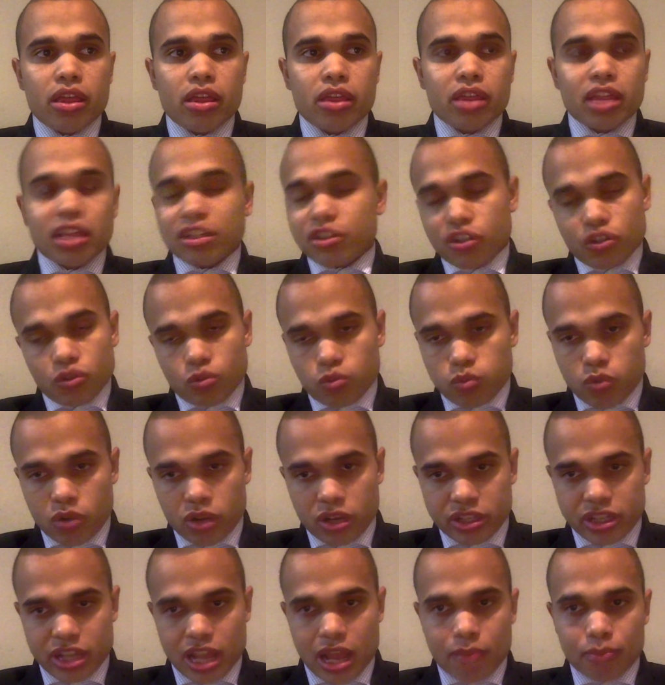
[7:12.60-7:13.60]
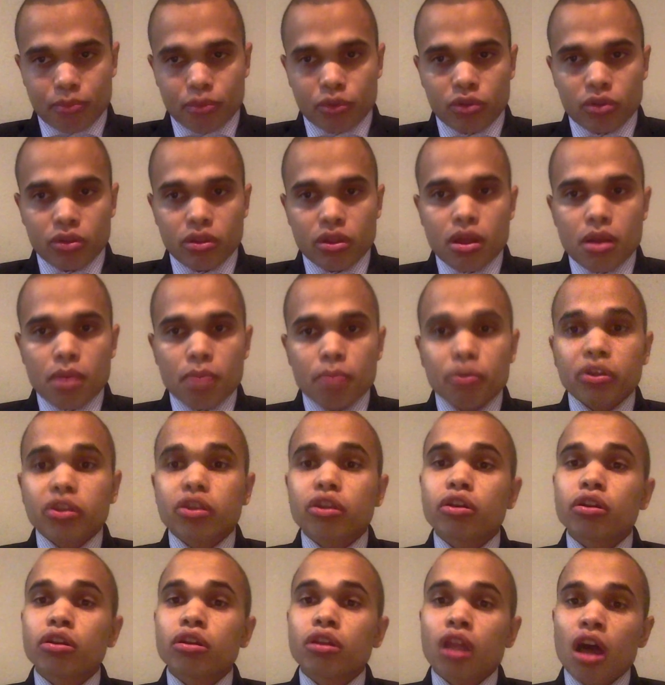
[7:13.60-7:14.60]
that's just one example. But
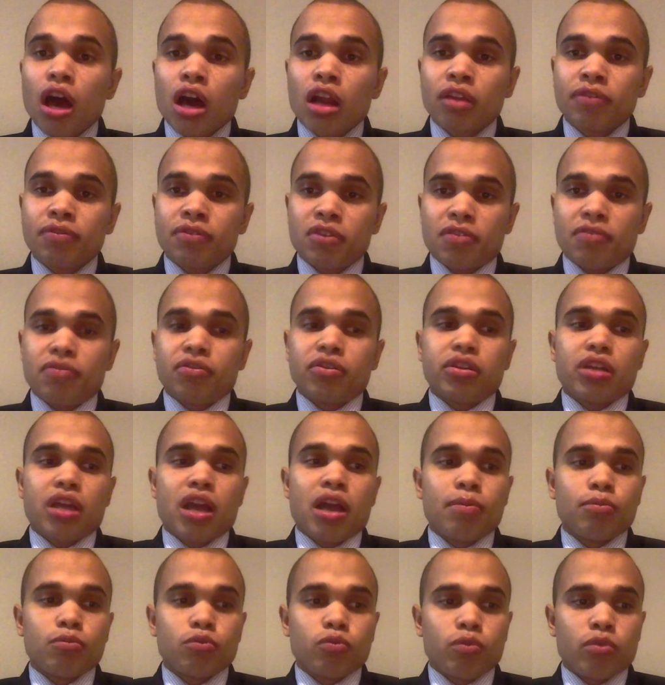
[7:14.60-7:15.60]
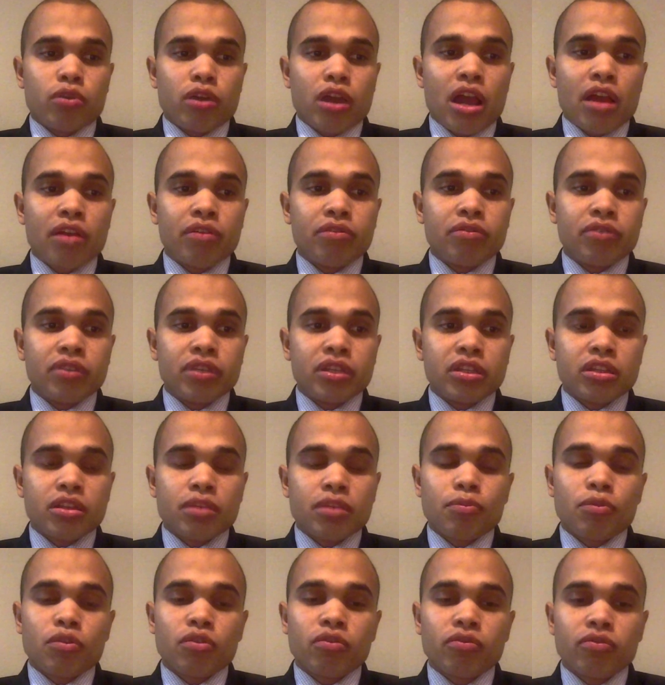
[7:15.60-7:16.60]
there are a lot of different times where I'd read
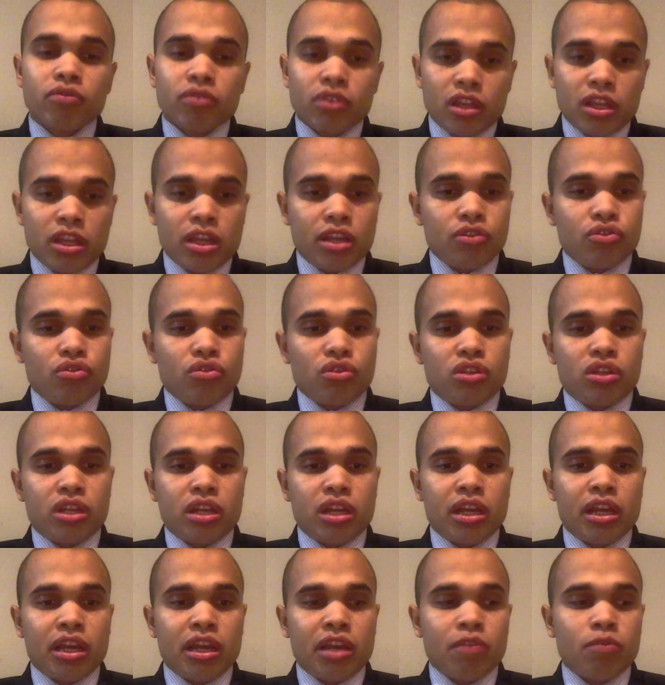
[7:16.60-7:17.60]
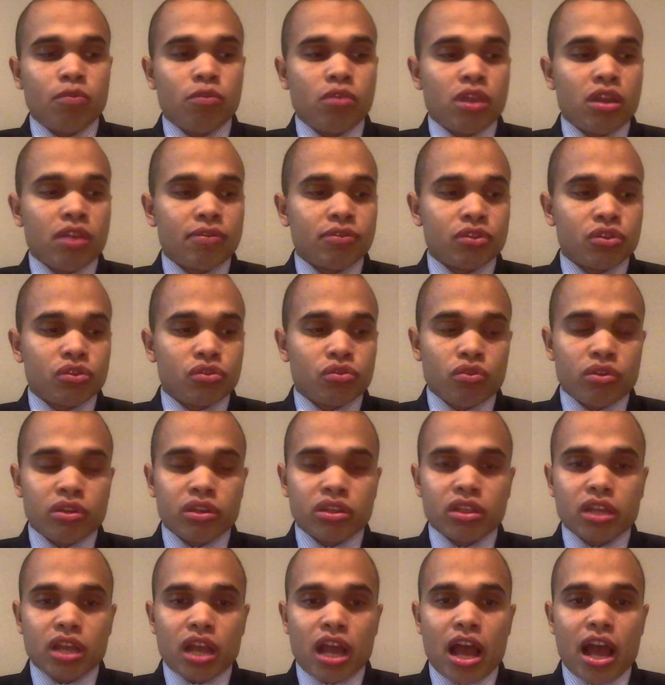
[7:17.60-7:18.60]
something really interesting in whatever
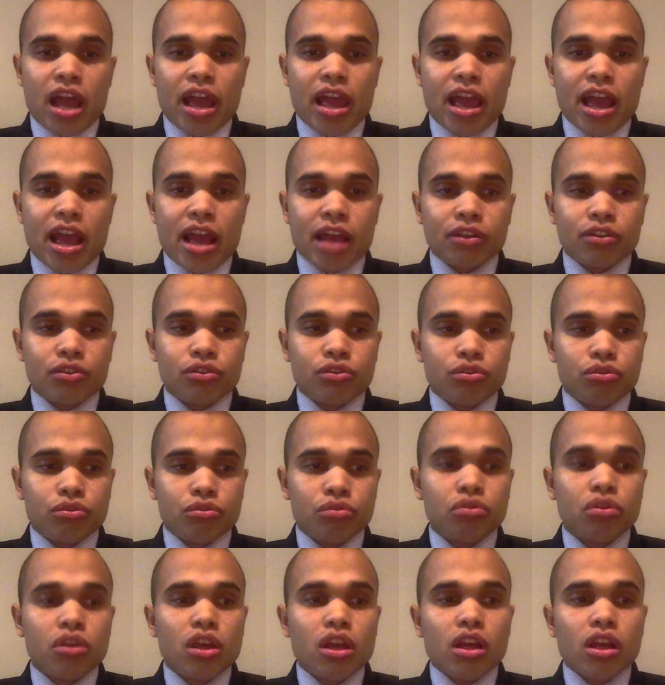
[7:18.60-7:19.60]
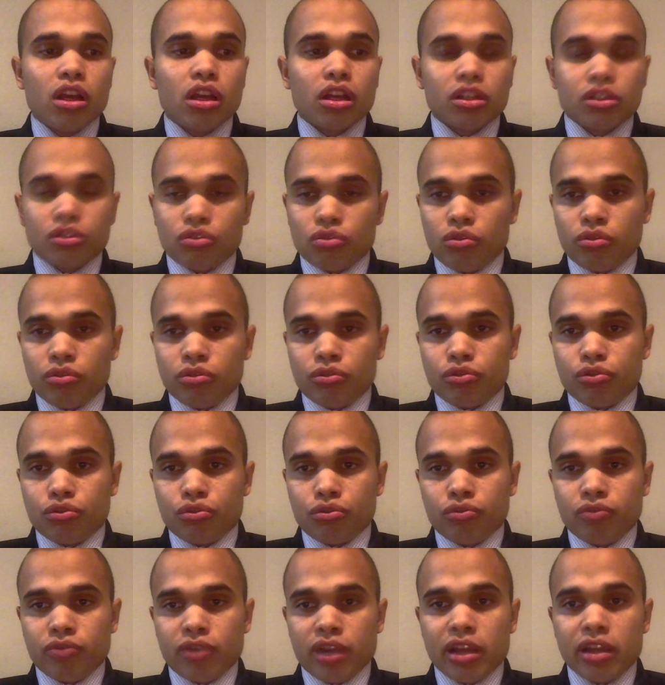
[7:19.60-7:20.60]
source I had to consult
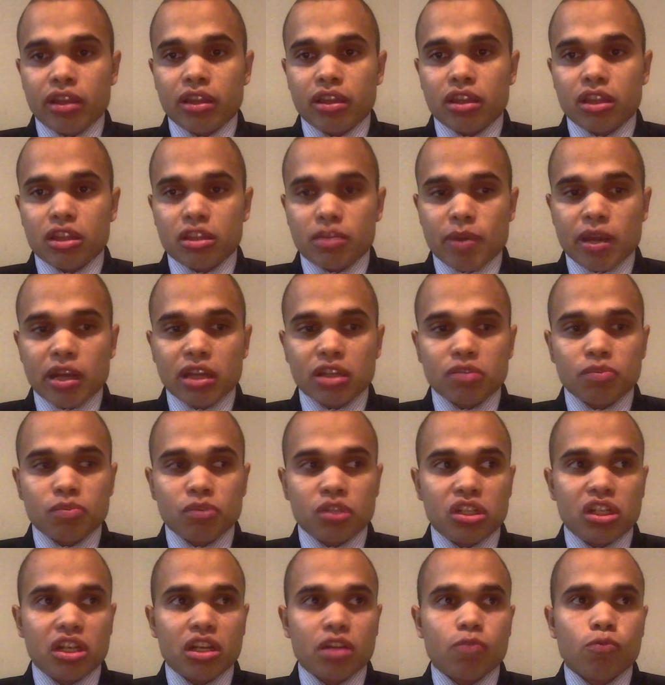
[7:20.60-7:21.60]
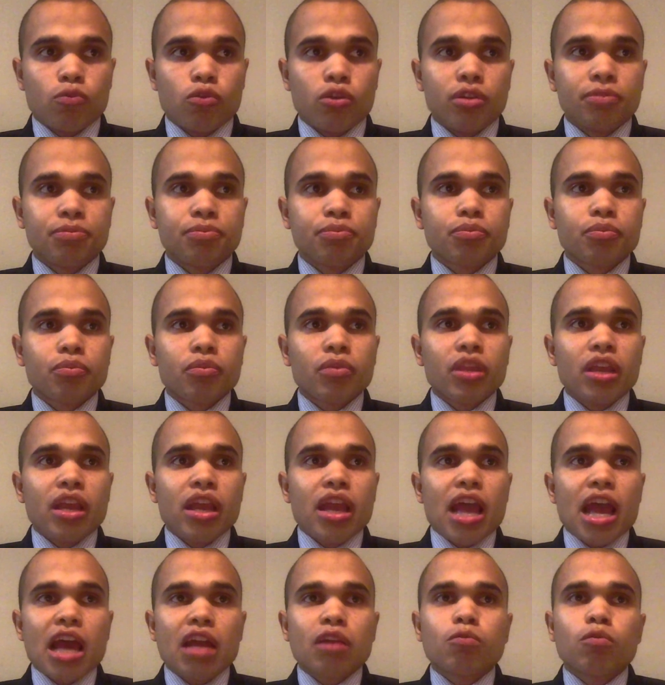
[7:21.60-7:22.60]
to write the Spanish-Mexica War.
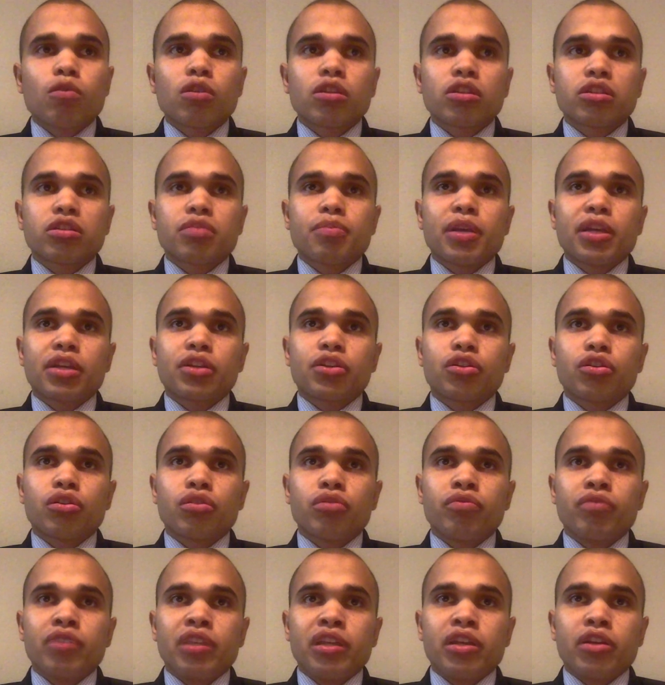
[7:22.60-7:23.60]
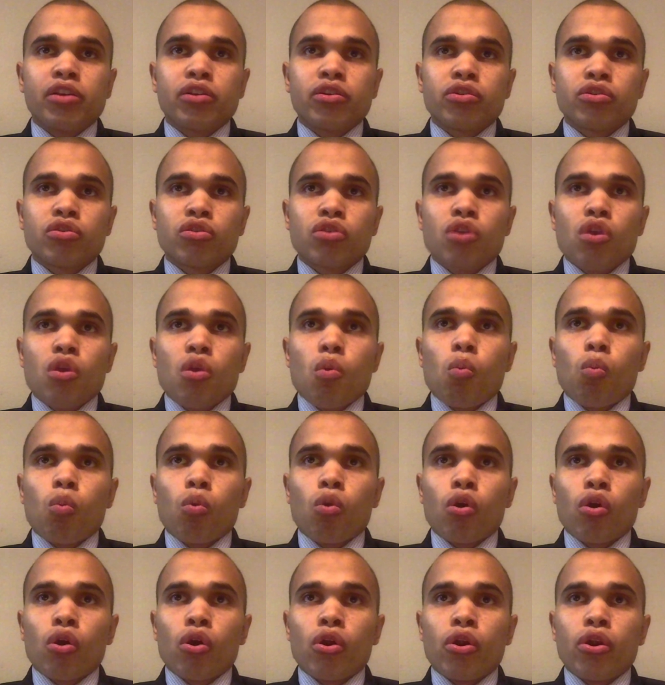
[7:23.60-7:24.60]
And I wanted to make sure readers
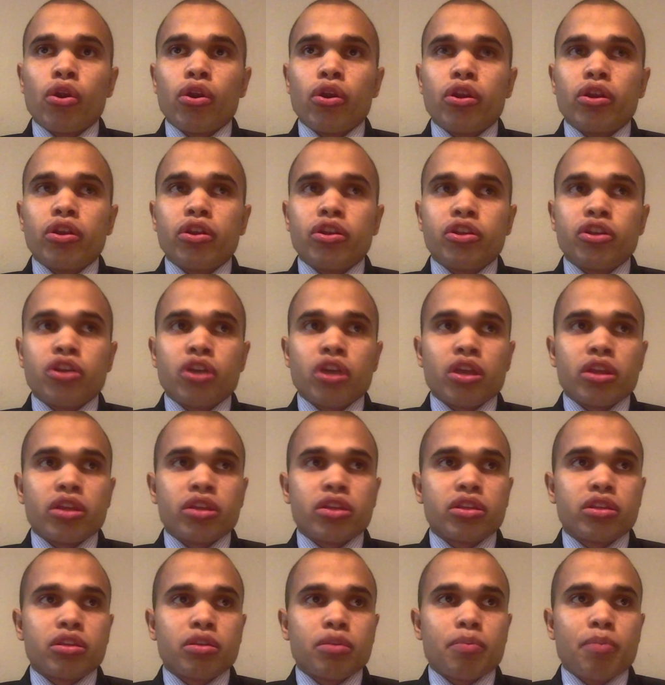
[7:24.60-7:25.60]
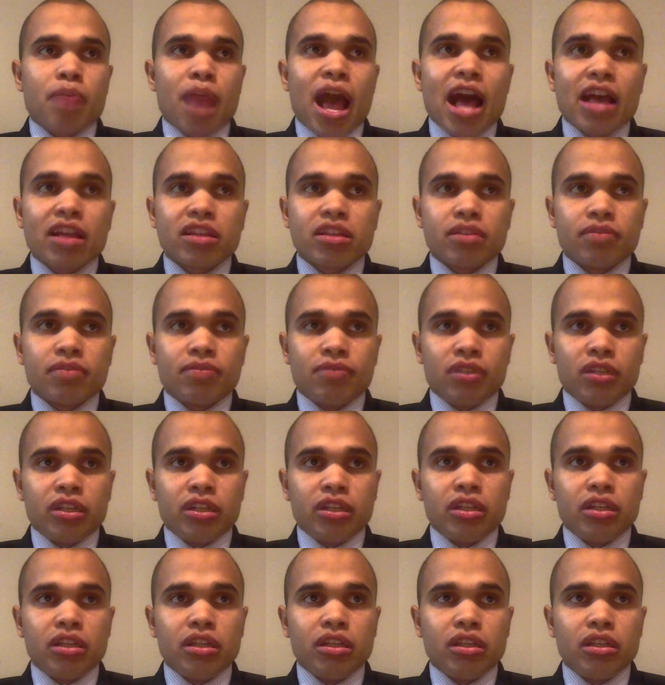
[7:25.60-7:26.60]
weren't just
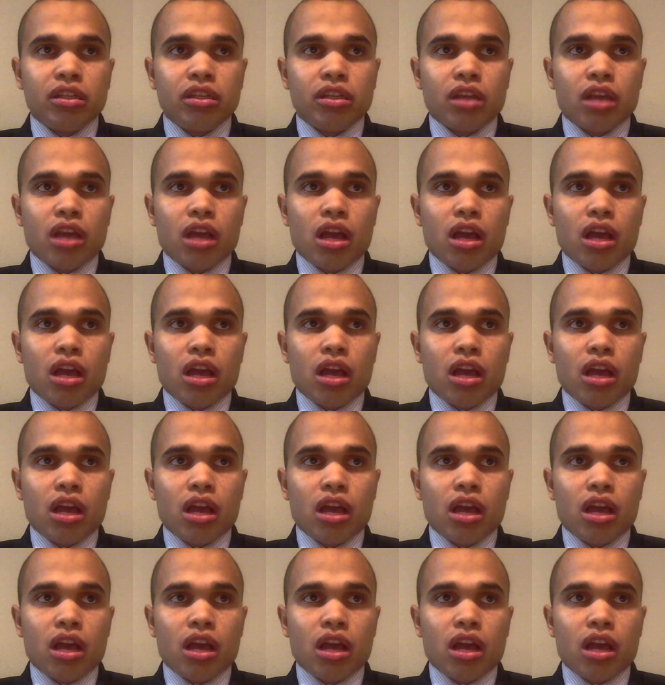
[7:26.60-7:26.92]
passively